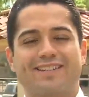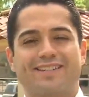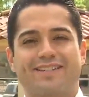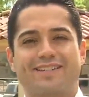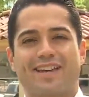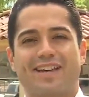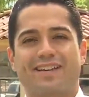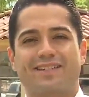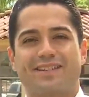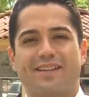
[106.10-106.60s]

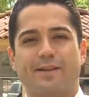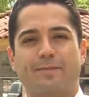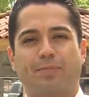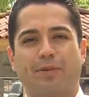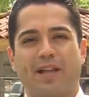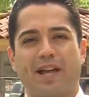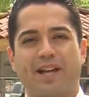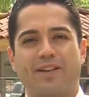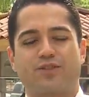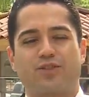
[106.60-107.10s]
says it
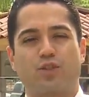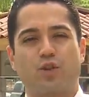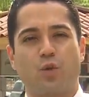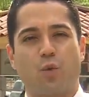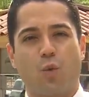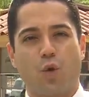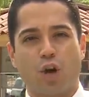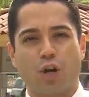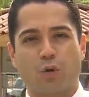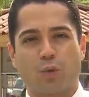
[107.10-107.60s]
plans to
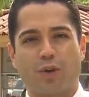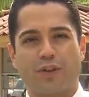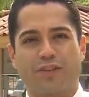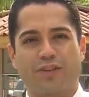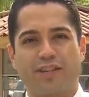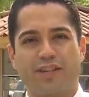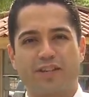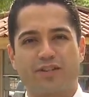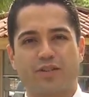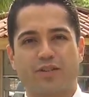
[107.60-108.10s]
work with
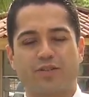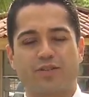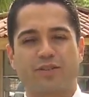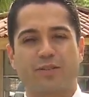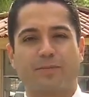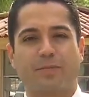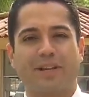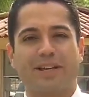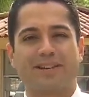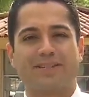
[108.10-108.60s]
teachers to
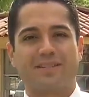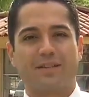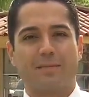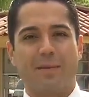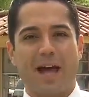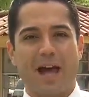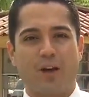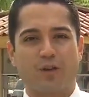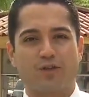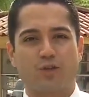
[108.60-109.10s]
place them
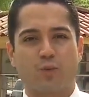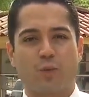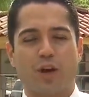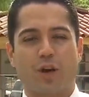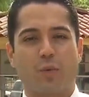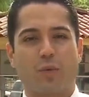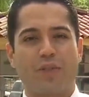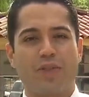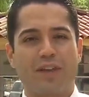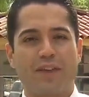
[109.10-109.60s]
elsewhere
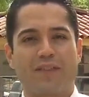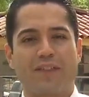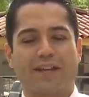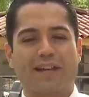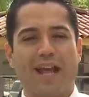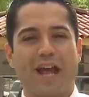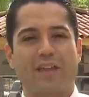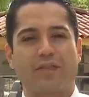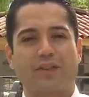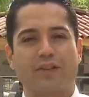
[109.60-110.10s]
within the
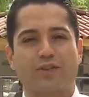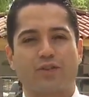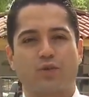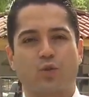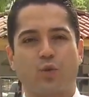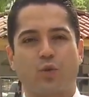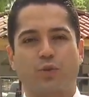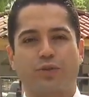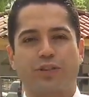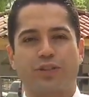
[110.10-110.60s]
Catholic
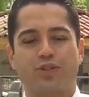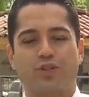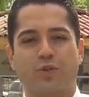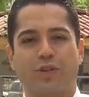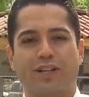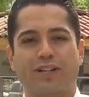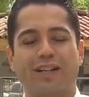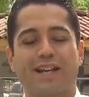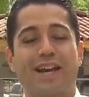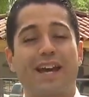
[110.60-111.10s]
school
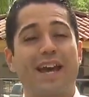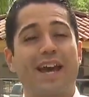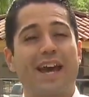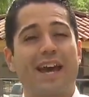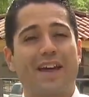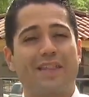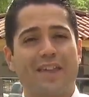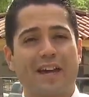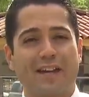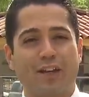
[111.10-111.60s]
district
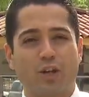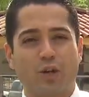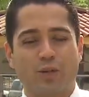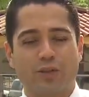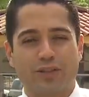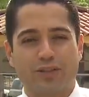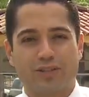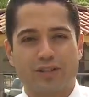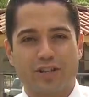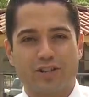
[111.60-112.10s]
and that no
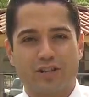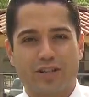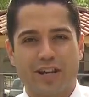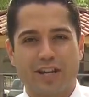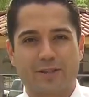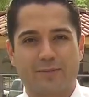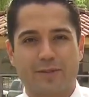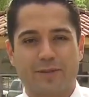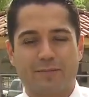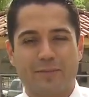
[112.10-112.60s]
decision
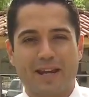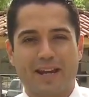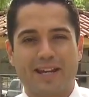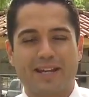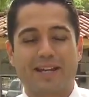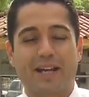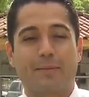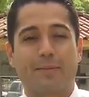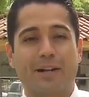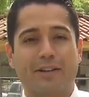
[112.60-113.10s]
has been
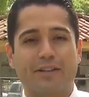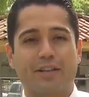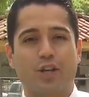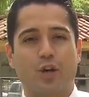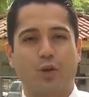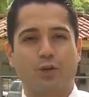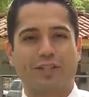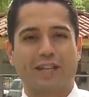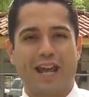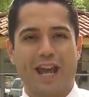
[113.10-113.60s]
made about the
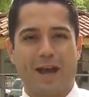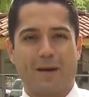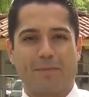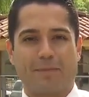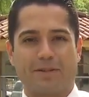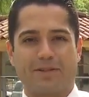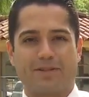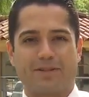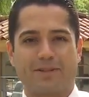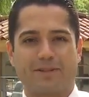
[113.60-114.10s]
old
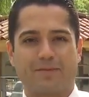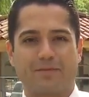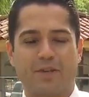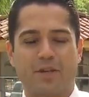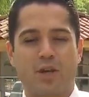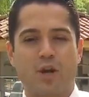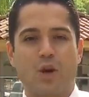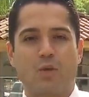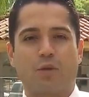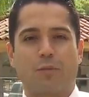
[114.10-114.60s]
campus.
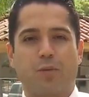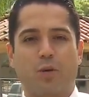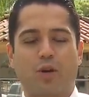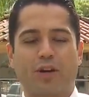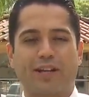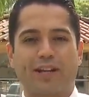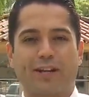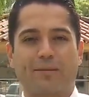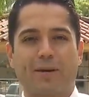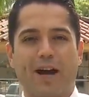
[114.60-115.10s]

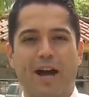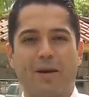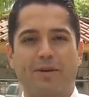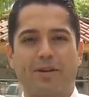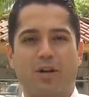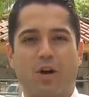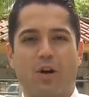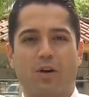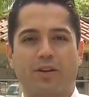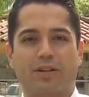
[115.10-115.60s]
Reporting in Miami
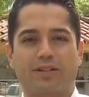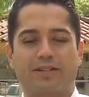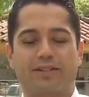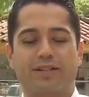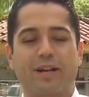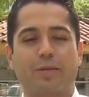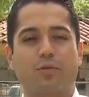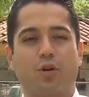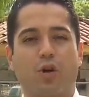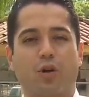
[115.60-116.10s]
Gardens,
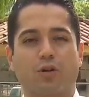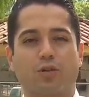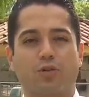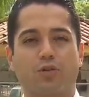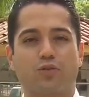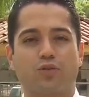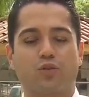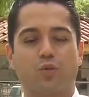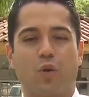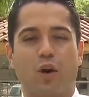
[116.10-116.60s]
I'm
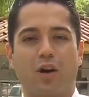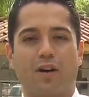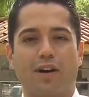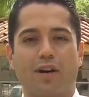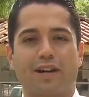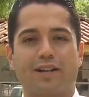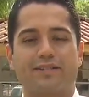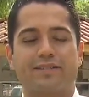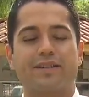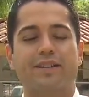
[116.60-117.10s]
Carlos
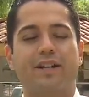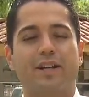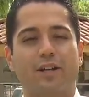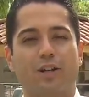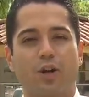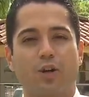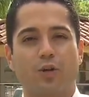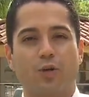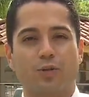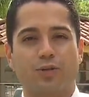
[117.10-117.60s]
Suarez,
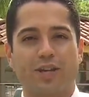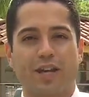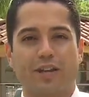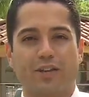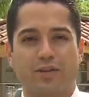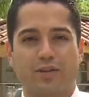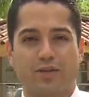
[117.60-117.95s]
Local 10 News.